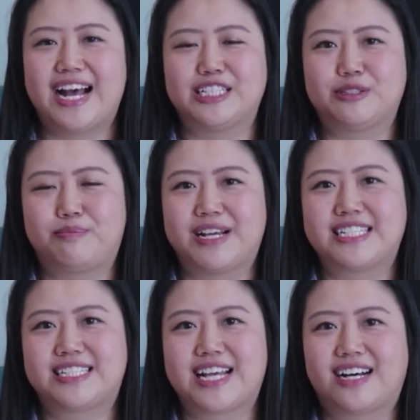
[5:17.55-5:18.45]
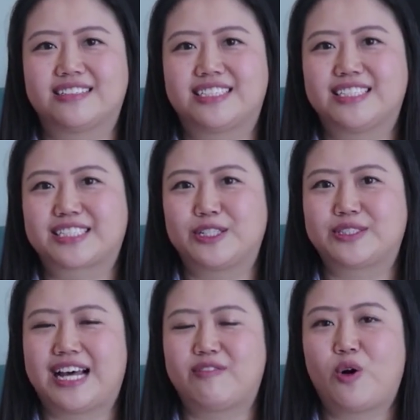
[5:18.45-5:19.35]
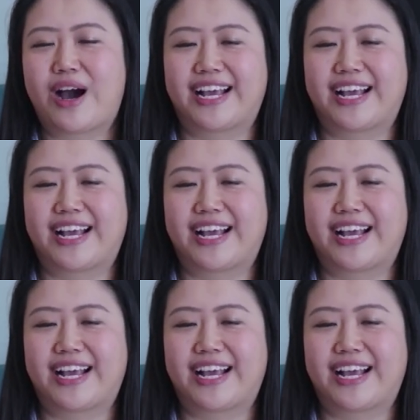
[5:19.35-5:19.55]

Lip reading: And based on their skills level,